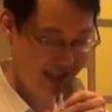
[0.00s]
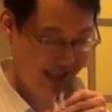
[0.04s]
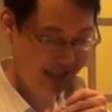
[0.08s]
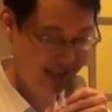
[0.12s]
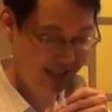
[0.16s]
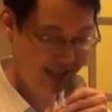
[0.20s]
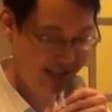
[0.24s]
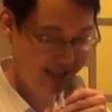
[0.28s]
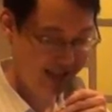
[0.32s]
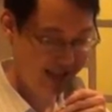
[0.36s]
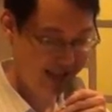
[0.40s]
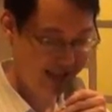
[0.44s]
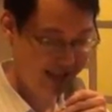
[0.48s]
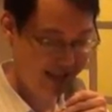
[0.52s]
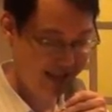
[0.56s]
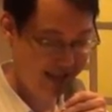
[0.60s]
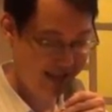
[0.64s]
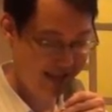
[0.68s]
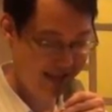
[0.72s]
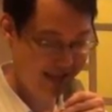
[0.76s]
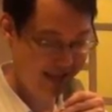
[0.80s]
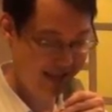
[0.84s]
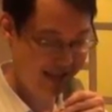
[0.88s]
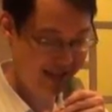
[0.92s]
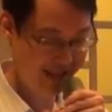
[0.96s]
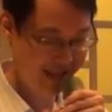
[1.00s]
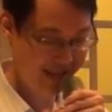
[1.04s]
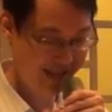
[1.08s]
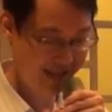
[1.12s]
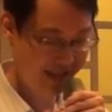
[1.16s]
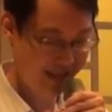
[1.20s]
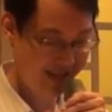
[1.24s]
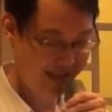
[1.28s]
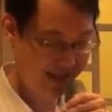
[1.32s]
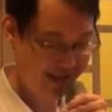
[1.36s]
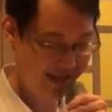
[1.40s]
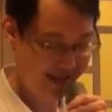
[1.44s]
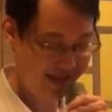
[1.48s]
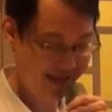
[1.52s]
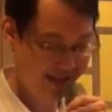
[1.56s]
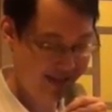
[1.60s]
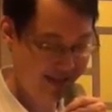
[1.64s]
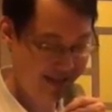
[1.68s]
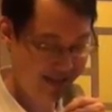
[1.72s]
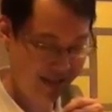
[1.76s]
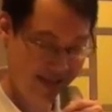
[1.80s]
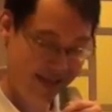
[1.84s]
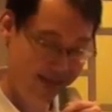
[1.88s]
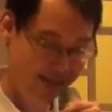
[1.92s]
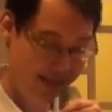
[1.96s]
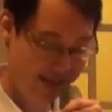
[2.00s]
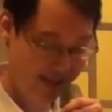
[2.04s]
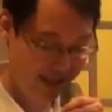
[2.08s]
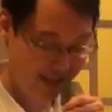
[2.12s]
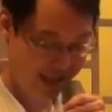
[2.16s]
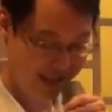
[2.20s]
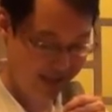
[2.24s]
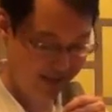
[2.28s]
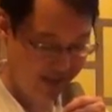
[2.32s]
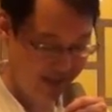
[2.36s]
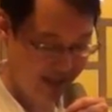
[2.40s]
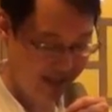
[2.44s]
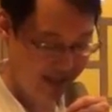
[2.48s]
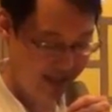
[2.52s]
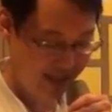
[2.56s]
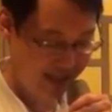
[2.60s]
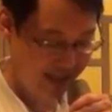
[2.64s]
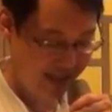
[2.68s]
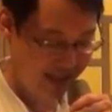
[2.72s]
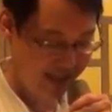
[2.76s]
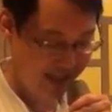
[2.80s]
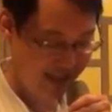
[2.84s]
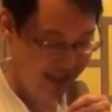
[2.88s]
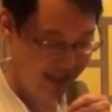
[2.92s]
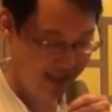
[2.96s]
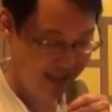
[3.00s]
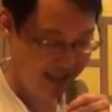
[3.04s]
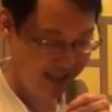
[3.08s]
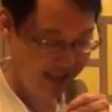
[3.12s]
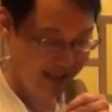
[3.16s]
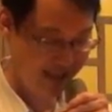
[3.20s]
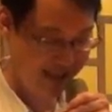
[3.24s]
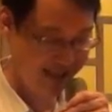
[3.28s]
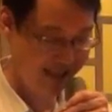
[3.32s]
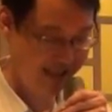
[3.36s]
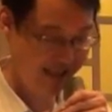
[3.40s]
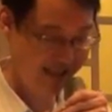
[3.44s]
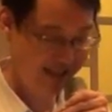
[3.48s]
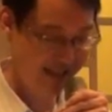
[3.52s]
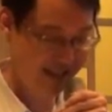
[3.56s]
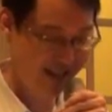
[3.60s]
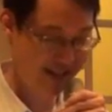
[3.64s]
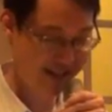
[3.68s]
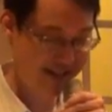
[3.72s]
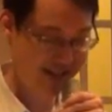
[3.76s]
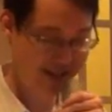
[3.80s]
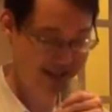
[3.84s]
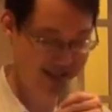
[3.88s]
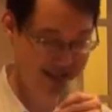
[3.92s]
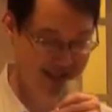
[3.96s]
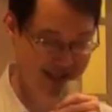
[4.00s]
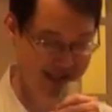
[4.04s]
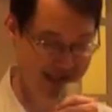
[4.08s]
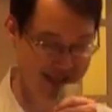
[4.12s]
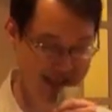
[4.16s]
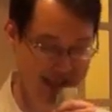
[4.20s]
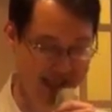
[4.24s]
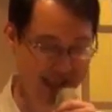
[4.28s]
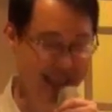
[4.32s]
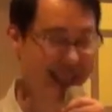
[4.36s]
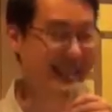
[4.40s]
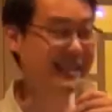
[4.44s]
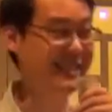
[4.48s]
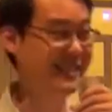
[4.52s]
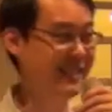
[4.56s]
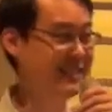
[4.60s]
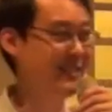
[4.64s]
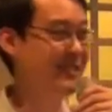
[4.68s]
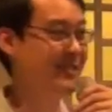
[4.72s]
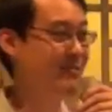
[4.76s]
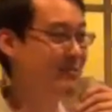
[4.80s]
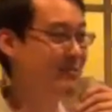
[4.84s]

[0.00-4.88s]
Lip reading: I'll just skip this. Yeah, this is a nicer